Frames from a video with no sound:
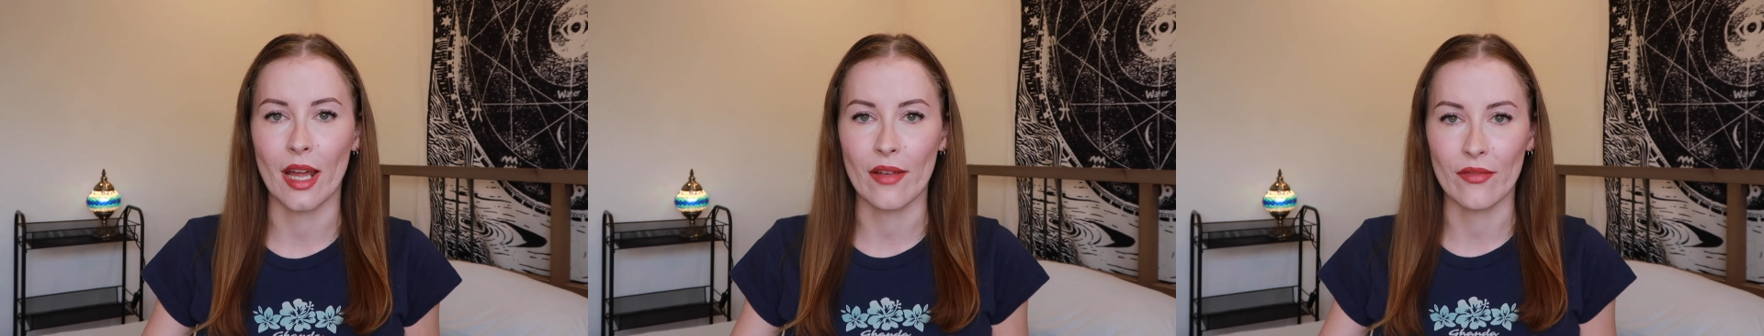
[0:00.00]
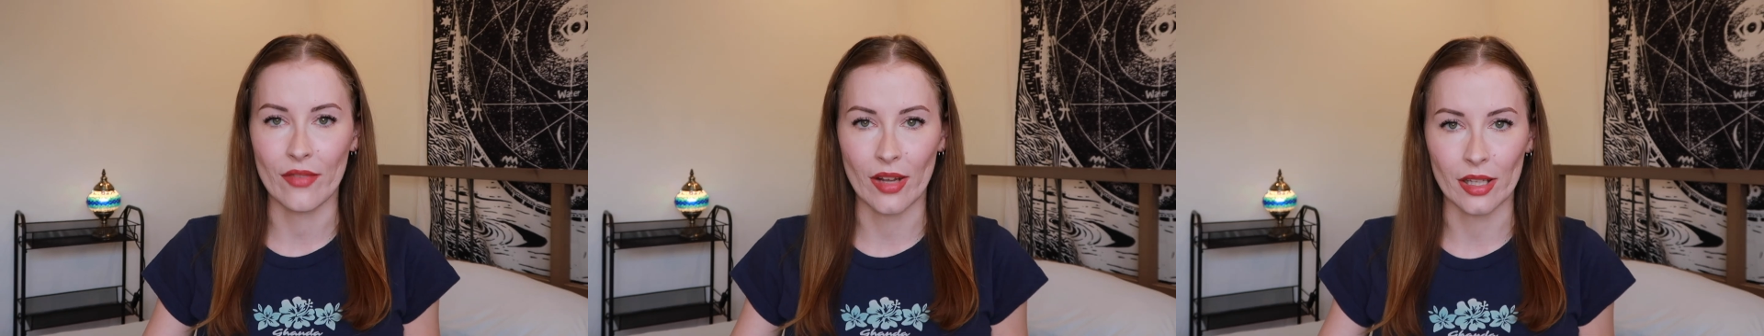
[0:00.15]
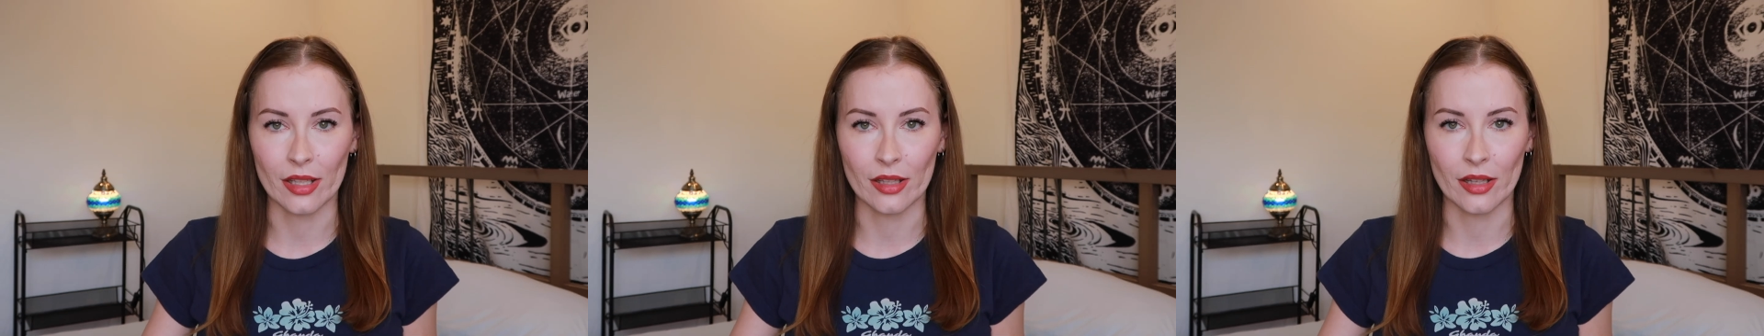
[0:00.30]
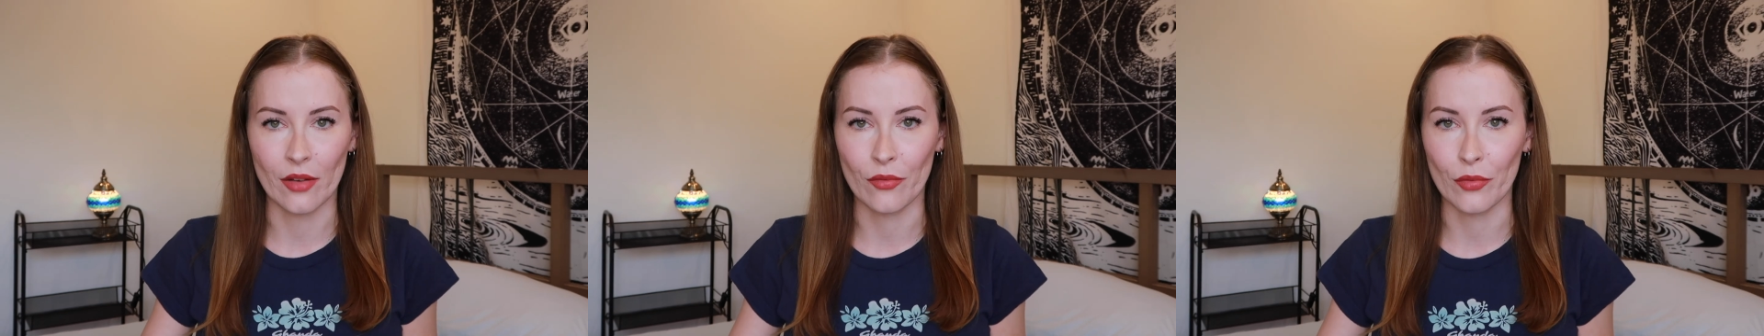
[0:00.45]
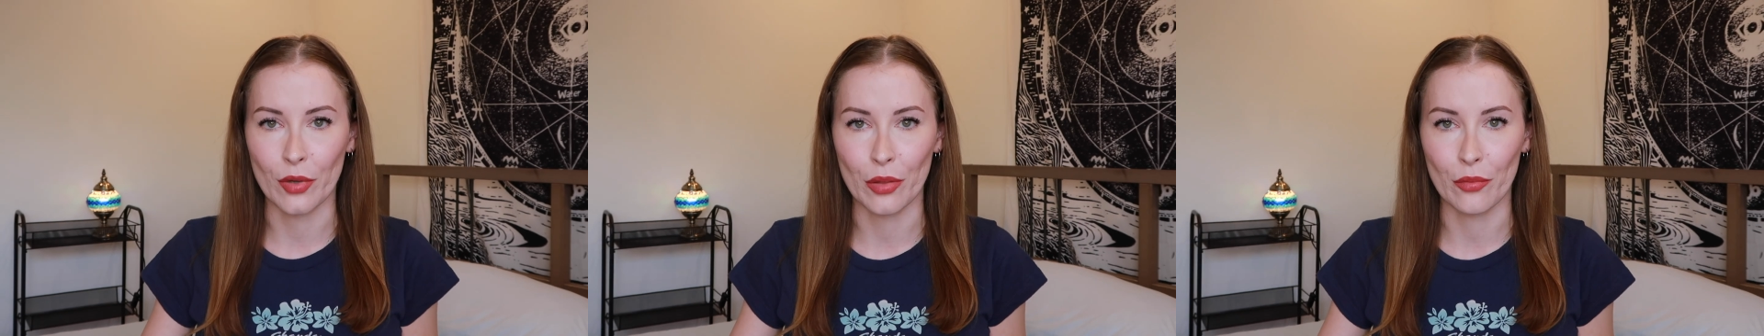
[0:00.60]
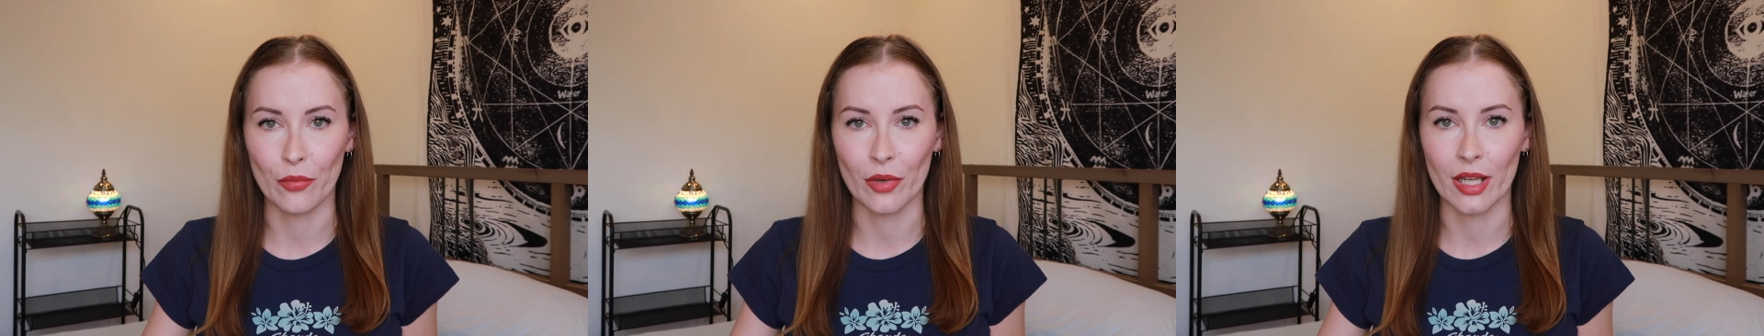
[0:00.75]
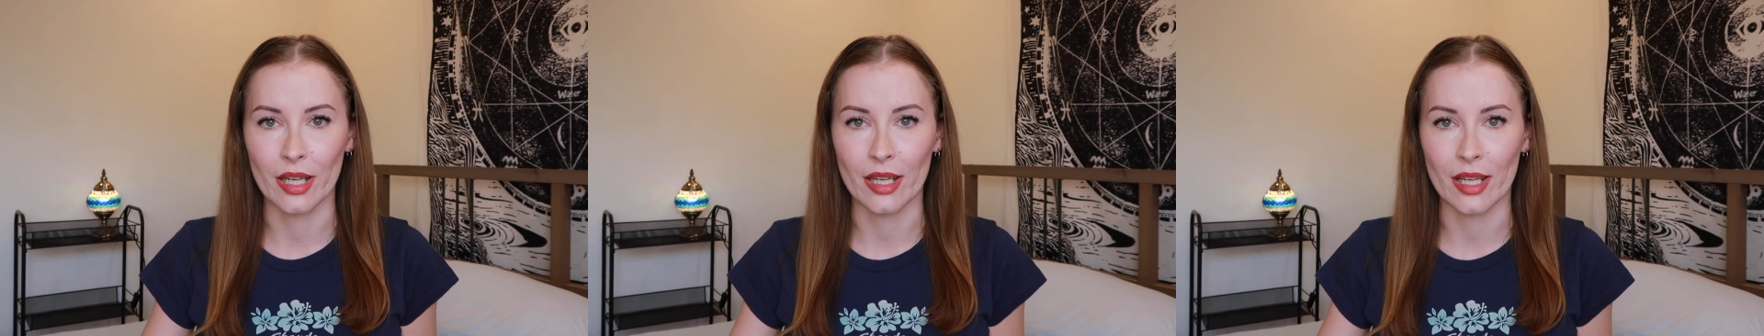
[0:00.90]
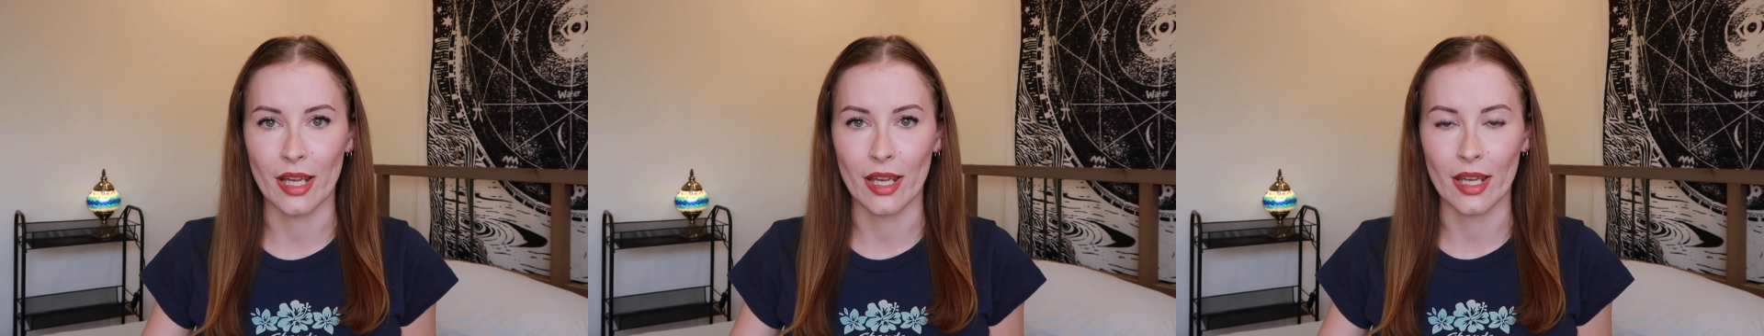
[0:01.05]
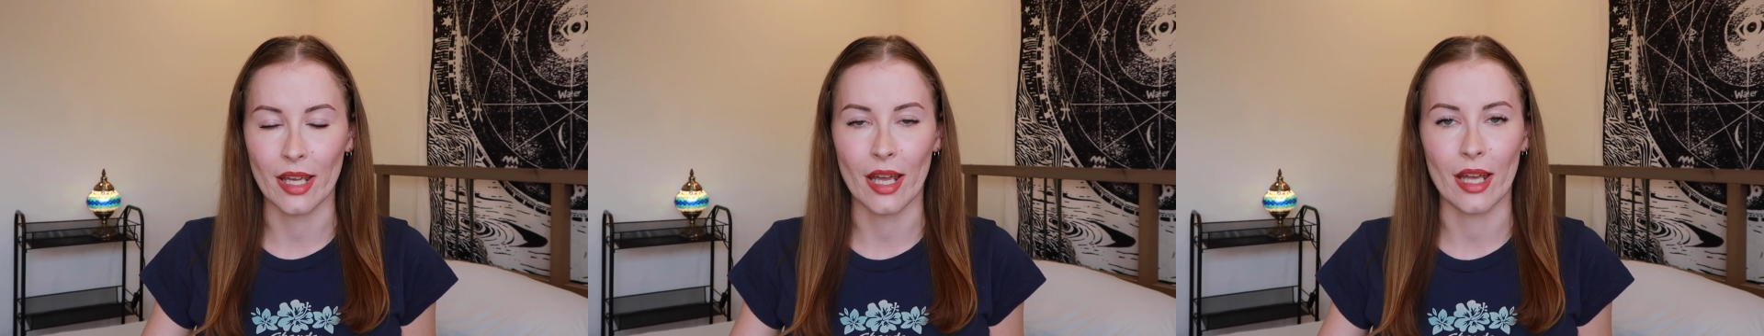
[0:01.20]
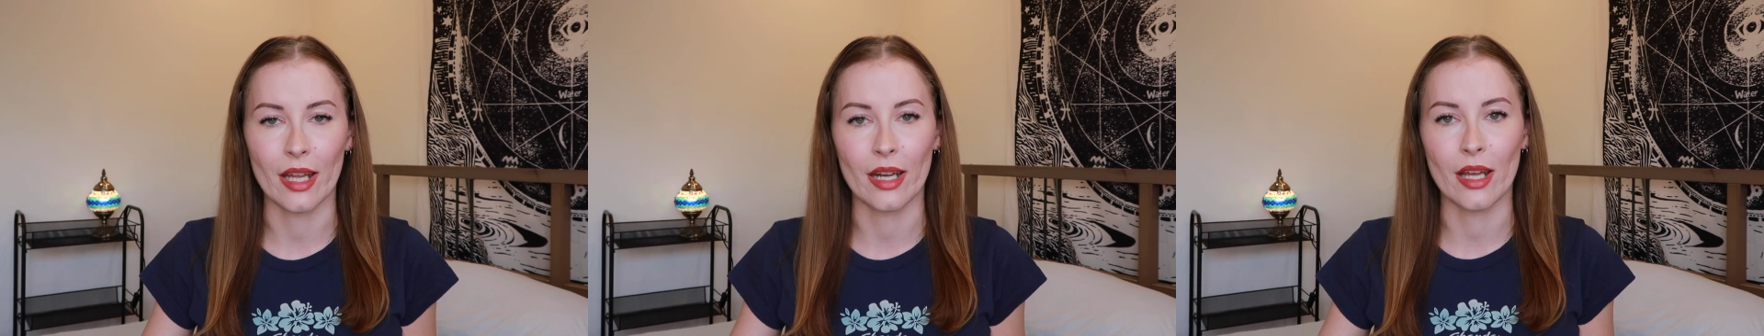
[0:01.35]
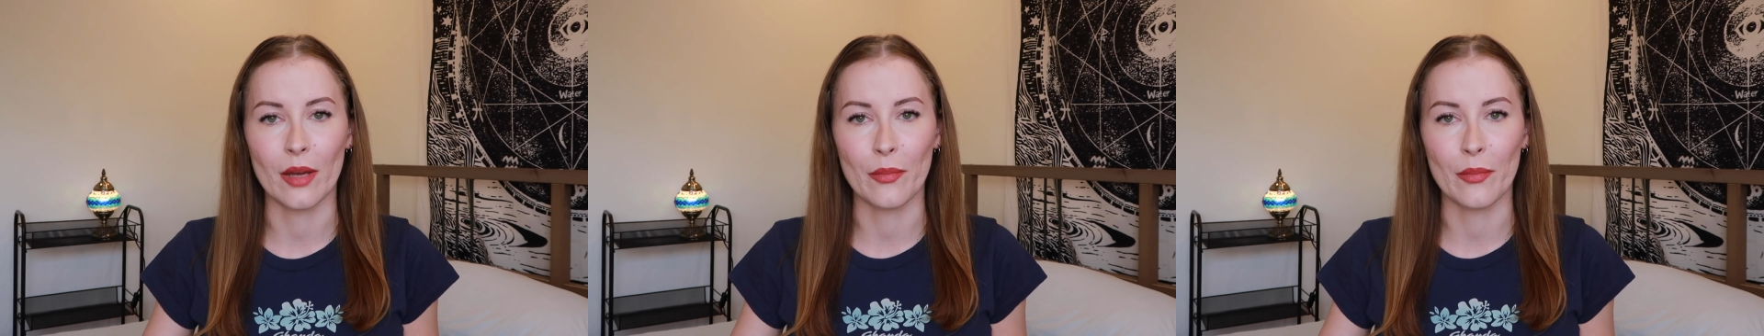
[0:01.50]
I fell in love with reading again